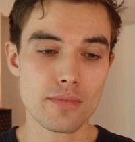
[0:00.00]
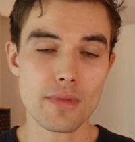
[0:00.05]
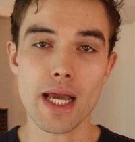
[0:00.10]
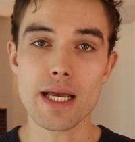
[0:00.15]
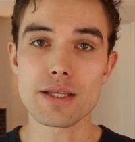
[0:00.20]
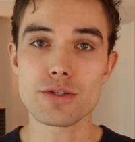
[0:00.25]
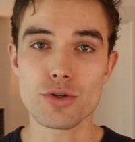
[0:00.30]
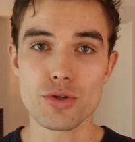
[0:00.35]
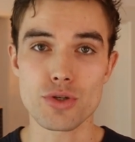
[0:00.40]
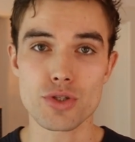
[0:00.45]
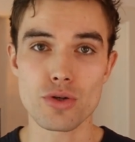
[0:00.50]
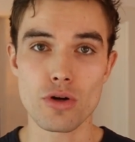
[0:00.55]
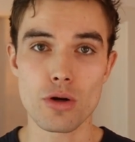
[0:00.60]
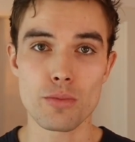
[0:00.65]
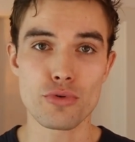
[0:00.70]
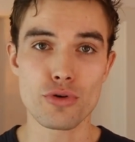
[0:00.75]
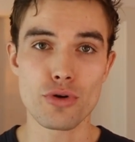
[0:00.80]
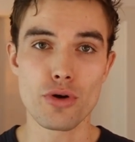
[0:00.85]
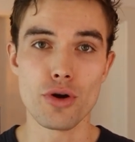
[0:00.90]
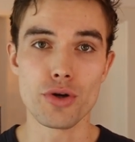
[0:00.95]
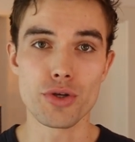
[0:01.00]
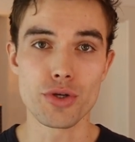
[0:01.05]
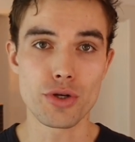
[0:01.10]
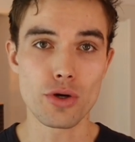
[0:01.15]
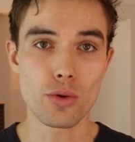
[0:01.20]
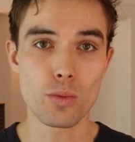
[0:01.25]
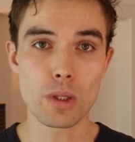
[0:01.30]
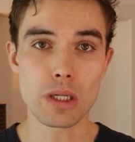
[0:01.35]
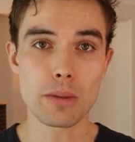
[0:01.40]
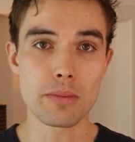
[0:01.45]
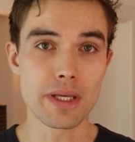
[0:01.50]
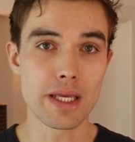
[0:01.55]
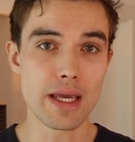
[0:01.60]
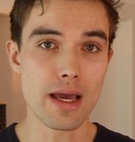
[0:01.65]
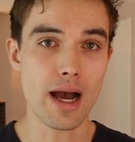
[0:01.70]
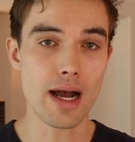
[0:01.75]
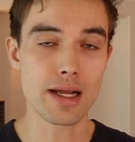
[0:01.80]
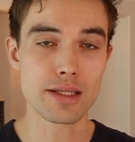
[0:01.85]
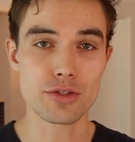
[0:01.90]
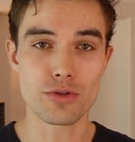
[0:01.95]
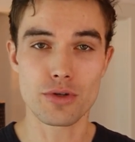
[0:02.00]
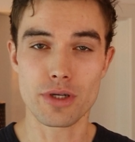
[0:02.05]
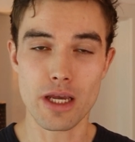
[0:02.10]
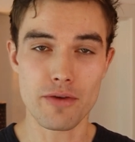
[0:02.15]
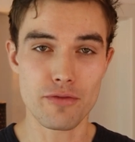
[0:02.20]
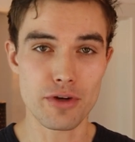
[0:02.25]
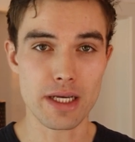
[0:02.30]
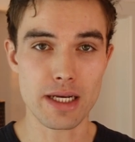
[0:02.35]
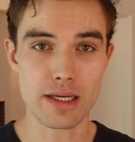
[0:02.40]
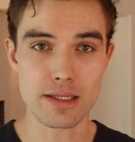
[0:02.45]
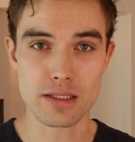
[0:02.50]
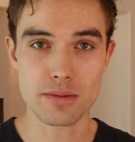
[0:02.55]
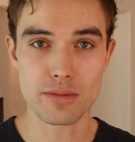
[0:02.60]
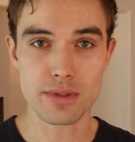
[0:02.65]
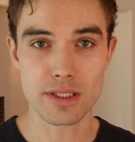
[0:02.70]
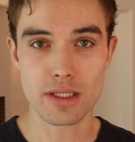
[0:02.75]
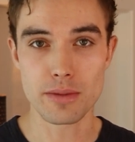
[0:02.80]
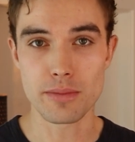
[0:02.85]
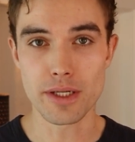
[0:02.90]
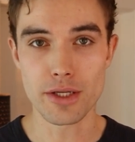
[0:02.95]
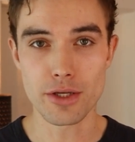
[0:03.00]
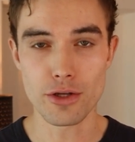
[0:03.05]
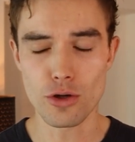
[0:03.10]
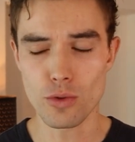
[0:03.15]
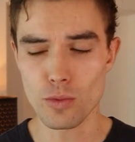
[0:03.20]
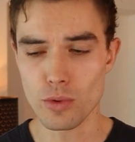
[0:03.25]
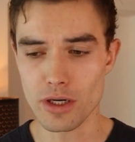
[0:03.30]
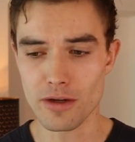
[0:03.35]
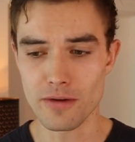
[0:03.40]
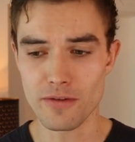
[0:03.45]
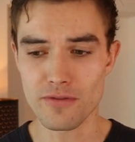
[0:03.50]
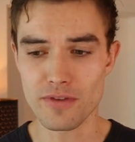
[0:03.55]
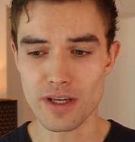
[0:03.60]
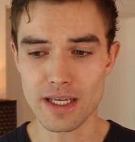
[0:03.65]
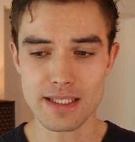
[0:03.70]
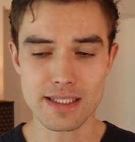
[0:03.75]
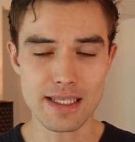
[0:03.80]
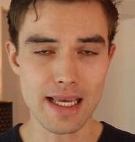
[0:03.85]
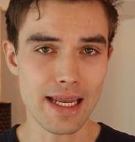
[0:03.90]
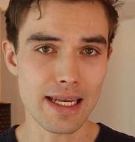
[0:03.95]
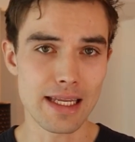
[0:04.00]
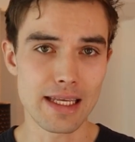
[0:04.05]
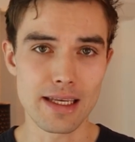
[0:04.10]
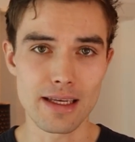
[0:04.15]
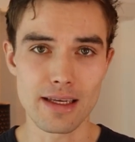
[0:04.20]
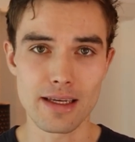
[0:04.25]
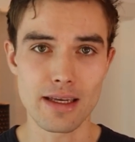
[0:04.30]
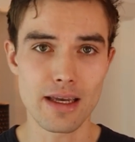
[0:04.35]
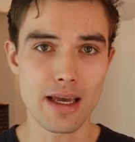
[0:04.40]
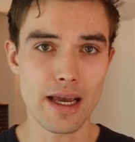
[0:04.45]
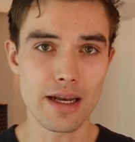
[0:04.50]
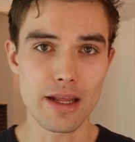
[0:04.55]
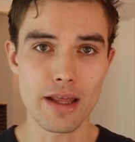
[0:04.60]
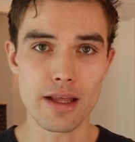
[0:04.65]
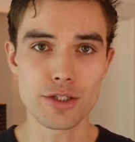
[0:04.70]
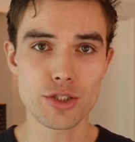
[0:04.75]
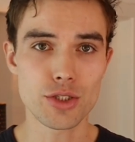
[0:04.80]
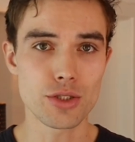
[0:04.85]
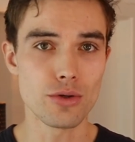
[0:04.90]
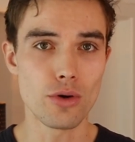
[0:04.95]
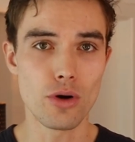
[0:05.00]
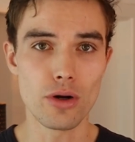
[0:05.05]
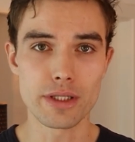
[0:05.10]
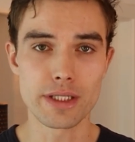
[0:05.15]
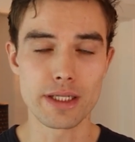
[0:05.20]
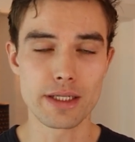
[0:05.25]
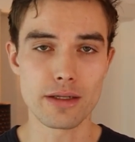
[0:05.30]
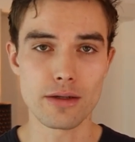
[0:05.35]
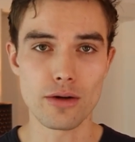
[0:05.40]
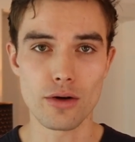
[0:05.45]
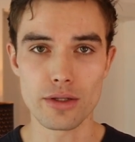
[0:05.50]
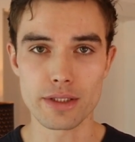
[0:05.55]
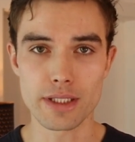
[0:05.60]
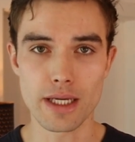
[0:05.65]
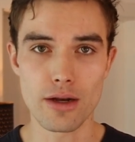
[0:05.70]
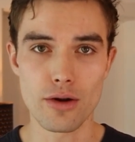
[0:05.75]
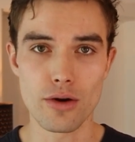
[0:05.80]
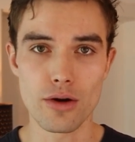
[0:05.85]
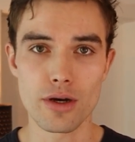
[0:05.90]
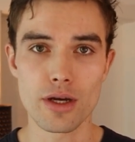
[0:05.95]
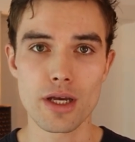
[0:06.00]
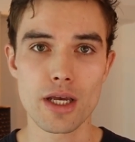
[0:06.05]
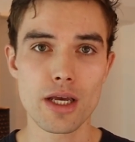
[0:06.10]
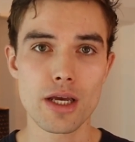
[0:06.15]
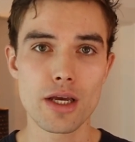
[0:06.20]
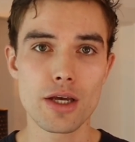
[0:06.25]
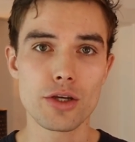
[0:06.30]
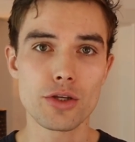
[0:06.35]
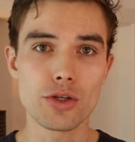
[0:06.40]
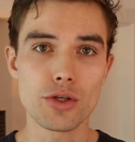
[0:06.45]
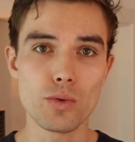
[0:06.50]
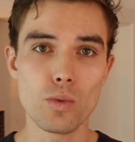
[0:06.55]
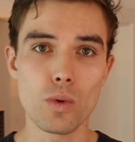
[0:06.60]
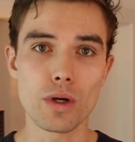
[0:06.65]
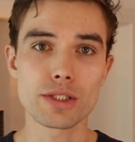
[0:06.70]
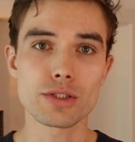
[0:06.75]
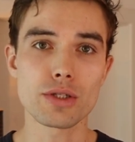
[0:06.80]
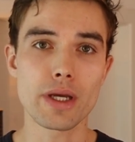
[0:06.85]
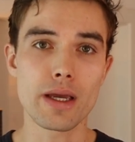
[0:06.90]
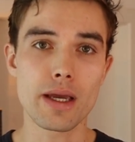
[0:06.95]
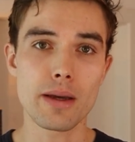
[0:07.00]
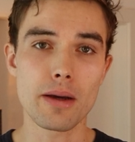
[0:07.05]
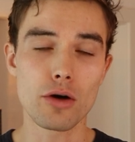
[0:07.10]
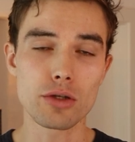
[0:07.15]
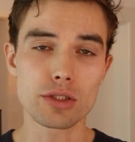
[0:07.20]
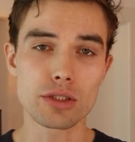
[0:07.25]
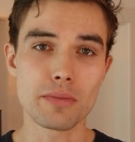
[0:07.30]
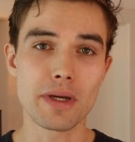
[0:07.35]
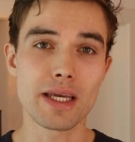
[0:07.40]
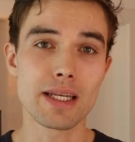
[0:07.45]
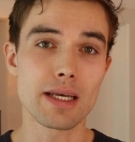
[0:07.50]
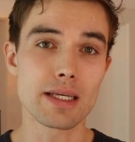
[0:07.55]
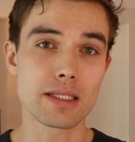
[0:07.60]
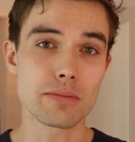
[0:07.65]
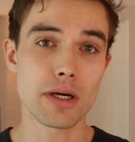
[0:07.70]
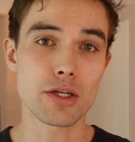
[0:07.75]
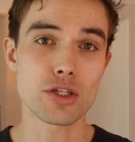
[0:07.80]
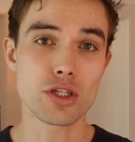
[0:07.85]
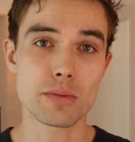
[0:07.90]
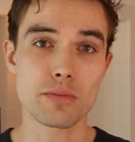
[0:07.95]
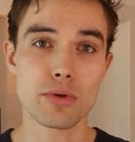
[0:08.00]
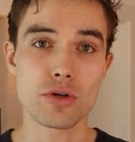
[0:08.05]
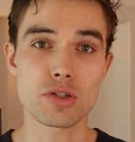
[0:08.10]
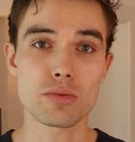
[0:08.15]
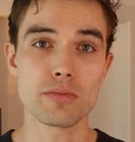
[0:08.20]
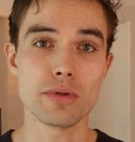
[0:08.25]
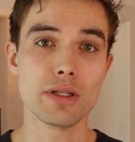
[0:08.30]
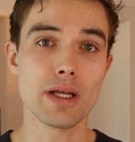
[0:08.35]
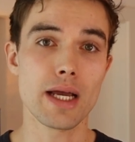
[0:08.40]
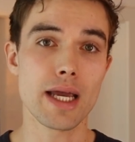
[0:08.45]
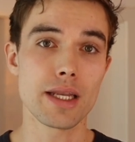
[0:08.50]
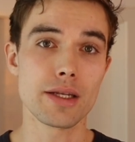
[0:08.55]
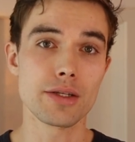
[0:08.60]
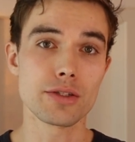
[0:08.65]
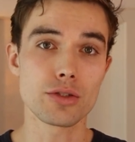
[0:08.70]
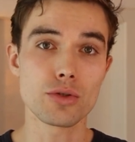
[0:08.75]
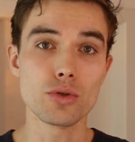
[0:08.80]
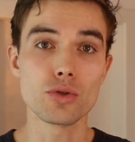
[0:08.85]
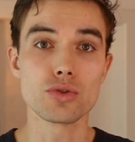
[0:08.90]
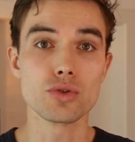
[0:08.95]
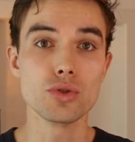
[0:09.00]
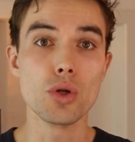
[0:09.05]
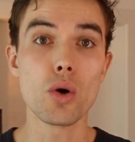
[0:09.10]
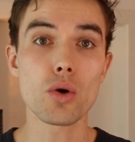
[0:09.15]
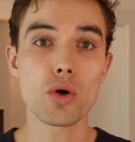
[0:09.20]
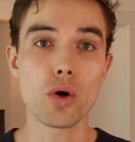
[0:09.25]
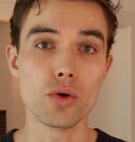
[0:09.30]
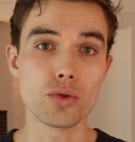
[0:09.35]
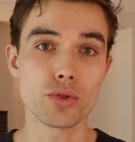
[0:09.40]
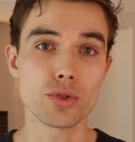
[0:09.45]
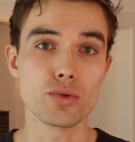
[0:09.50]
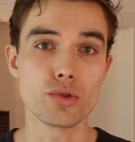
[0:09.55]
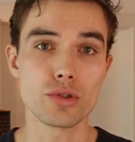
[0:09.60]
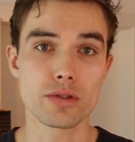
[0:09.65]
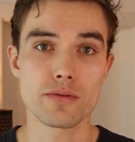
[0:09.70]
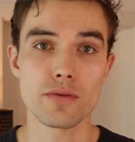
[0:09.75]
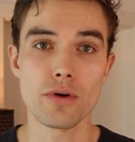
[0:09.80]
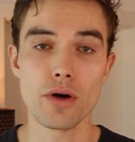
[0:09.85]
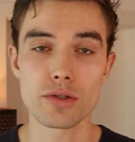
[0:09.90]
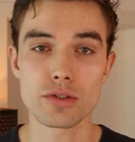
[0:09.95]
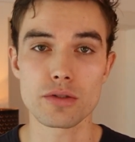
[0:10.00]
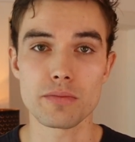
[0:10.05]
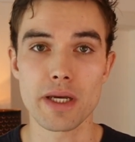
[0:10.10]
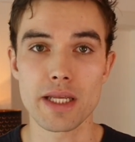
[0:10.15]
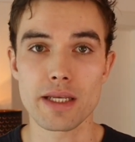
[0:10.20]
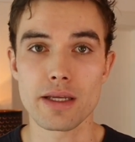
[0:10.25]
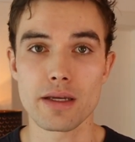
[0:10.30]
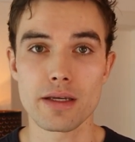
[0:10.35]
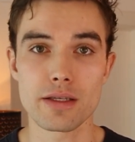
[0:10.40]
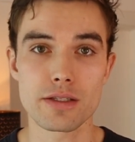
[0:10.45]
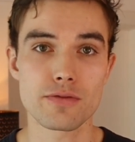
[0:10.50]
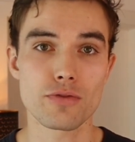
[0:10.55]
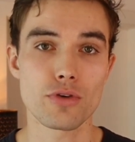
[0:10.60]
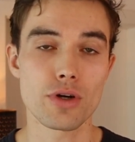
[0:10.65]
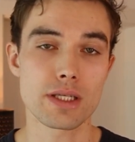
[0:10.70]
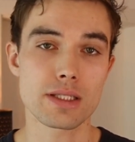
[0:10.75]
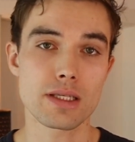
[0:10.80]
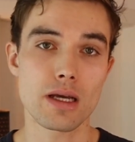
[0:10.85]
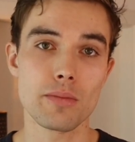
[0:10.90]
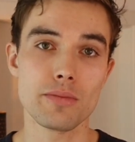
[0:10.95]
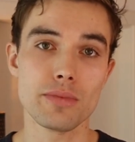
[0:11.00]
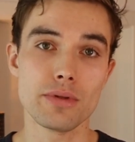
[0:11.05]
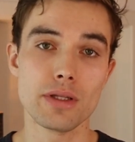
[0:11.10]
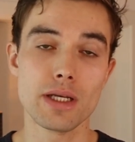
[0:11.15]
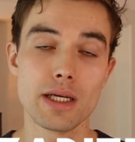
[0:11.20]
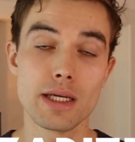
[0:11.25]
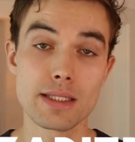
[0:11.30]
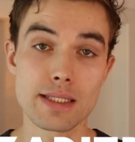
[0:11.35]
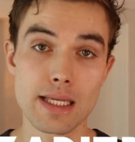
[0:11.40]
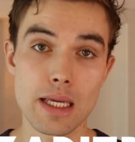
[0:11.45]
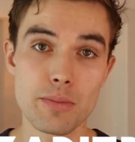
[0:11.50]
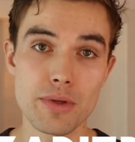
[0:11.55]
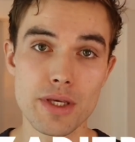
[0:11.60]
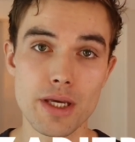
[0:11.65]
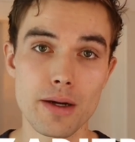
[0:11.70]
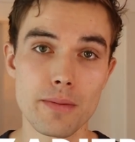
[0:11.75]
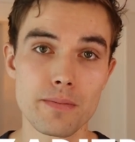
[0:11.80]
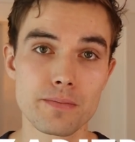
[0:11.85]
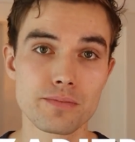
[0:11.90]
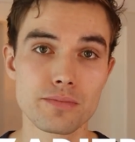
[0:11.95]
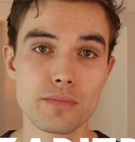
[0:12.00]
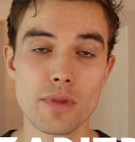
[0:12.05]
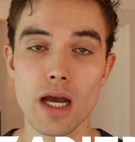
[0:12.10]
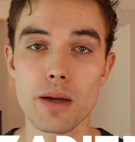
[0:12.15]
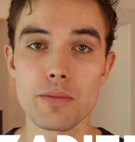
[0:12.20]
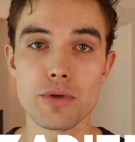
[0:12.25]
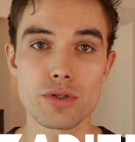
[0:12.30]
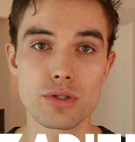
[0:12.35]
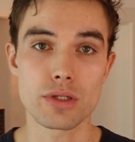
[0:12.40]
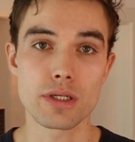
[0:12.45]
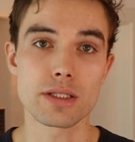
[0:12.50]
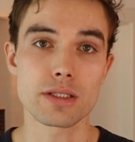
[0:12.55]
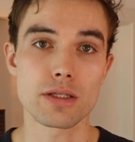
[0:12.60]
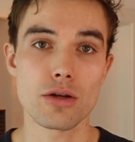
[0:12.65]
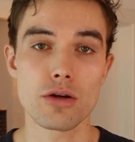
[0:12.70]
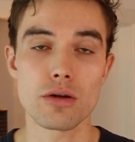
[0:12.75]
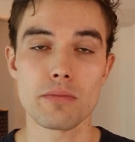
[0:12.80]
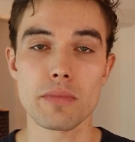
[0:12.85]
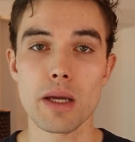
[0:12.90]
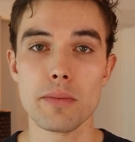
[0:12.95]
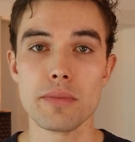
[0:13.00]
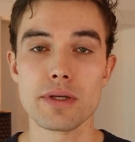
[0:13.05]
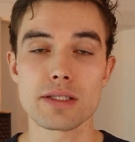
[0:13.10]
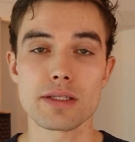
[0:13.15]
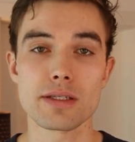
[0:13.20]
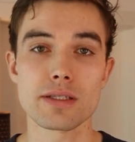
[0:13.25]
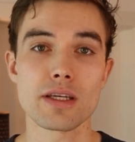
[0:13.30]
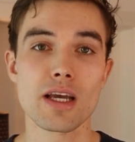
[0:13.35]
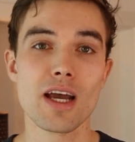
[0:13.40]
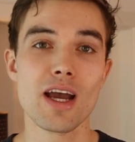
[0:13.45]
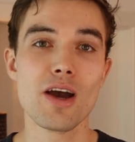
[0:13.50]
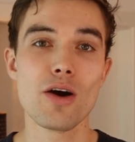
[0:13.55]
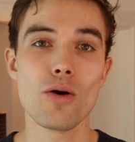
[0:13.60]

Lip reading: As you're a solopreneur, you don't want to be answering every customer's email. You don't want to fix any issue all day long. You want to automate as much as possible, and good no-code tools for automating is, for example, Zapier. I'm using this a lot in my business.